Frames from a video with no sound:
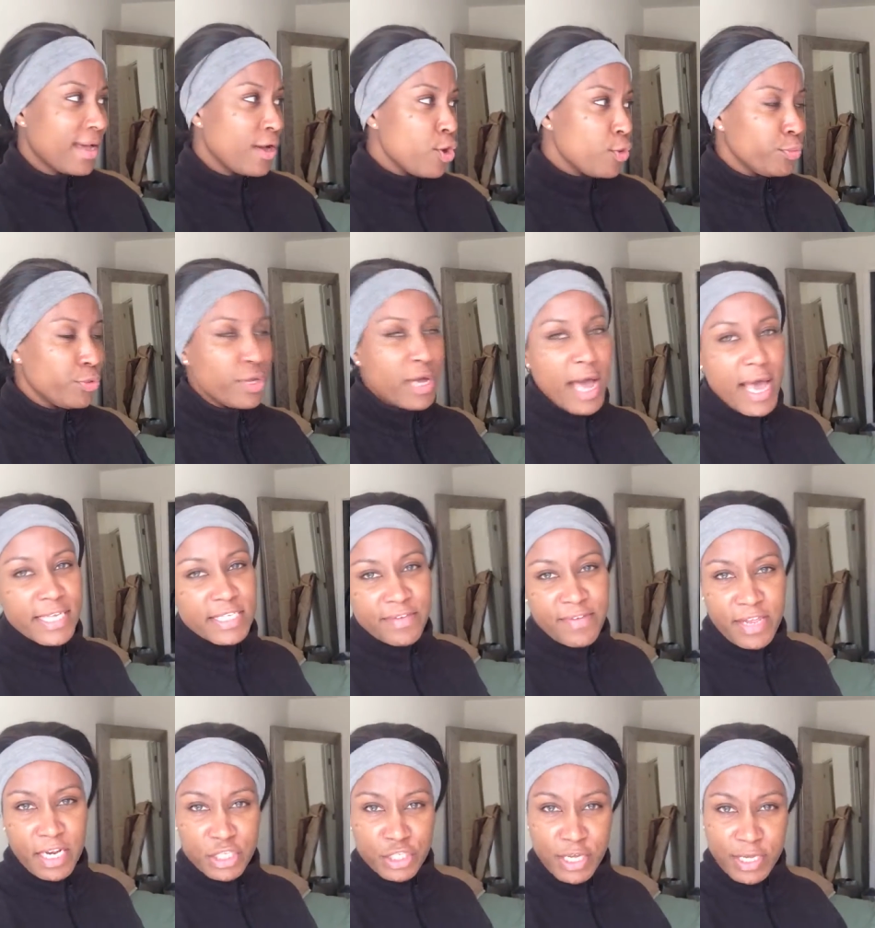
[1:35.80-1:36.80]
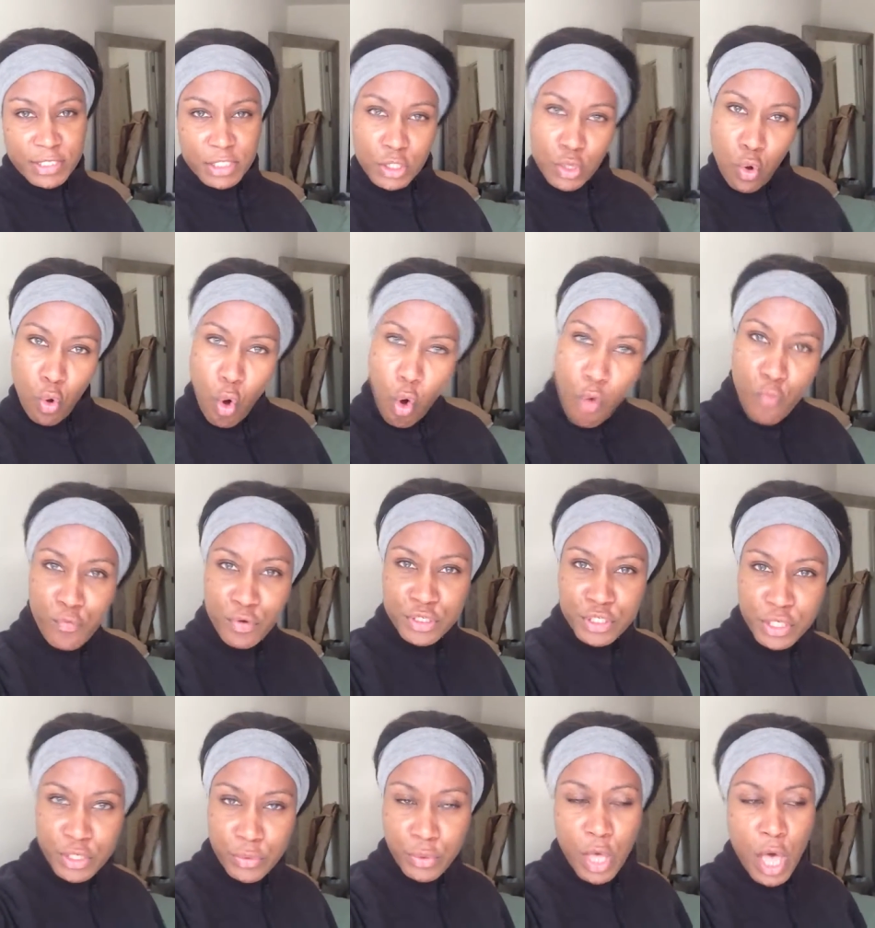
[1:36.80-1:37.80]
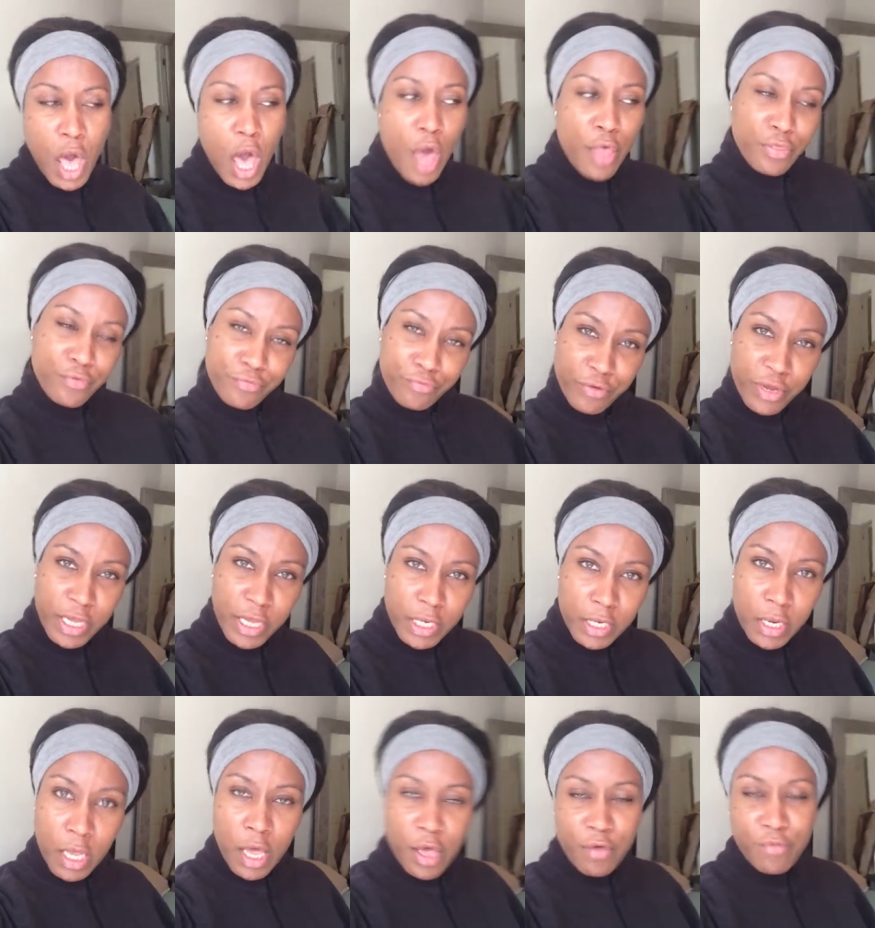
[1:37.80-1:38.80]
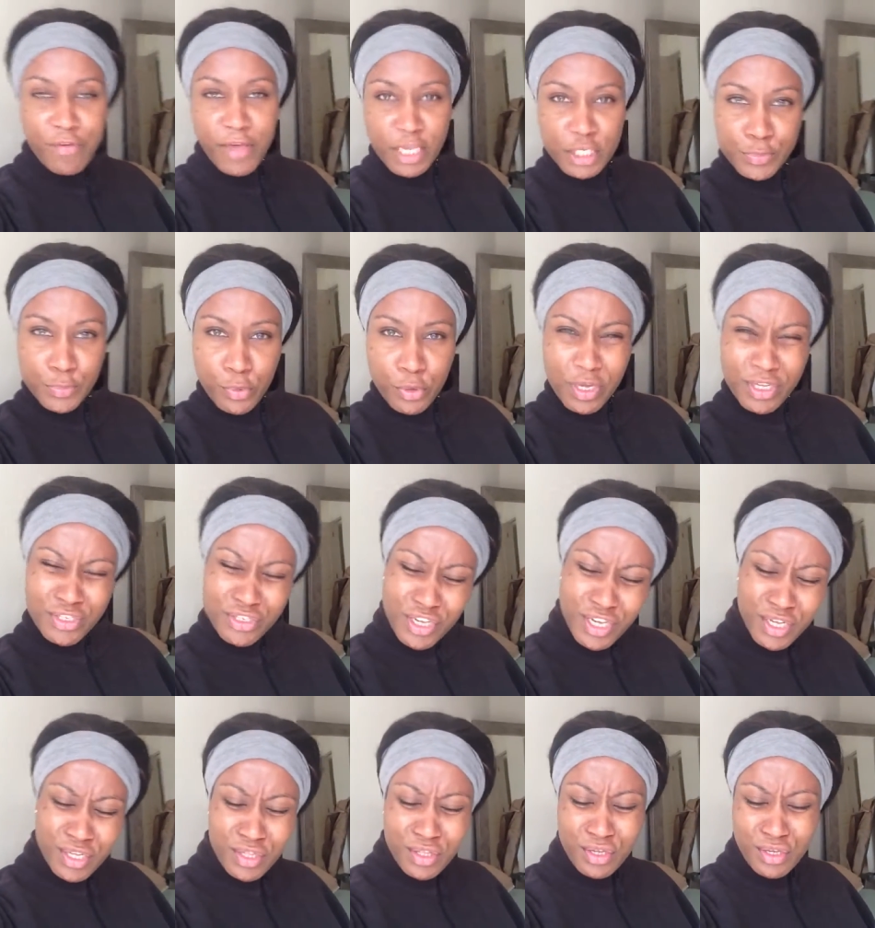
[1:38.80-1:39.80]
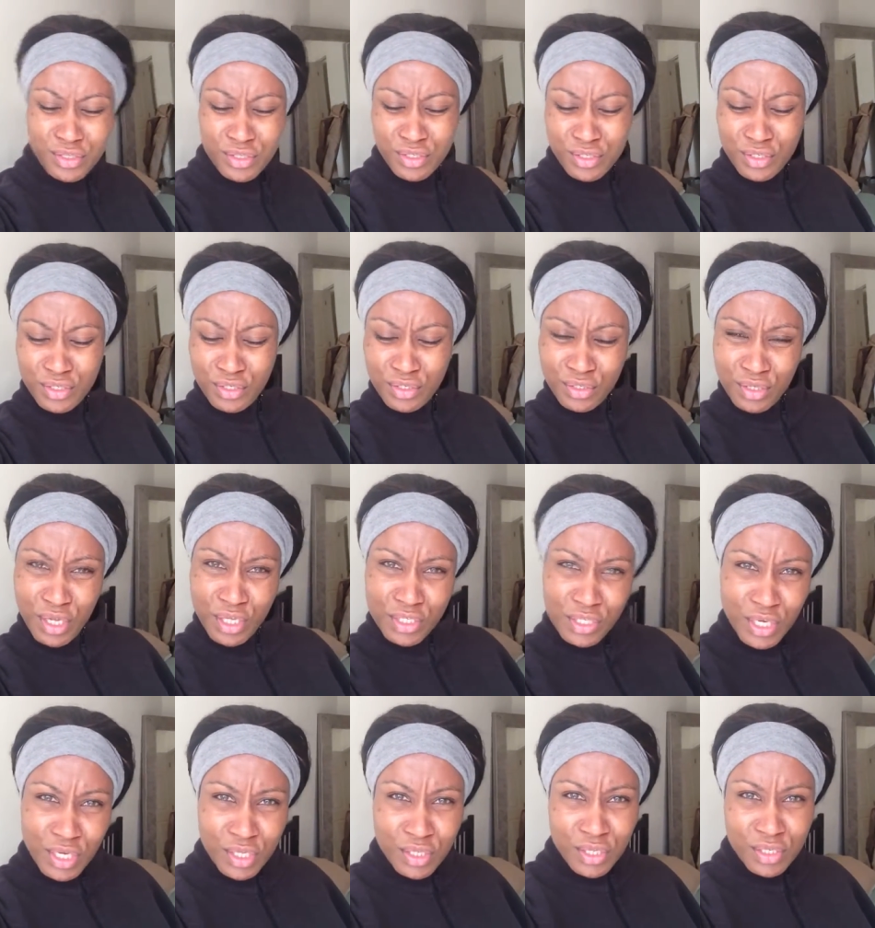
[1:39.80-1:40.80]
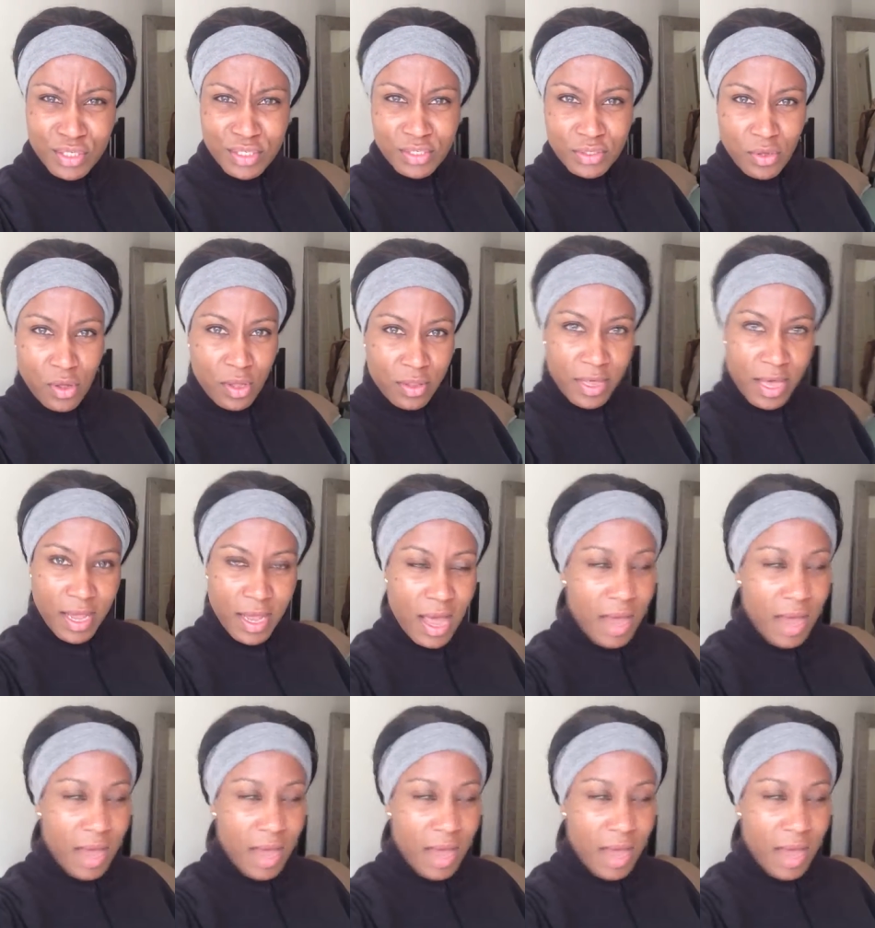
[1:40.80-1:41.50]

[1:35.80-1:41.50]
hope you guys have had a chance to go over to the freaking Facebook and take a look and take a listen to all that.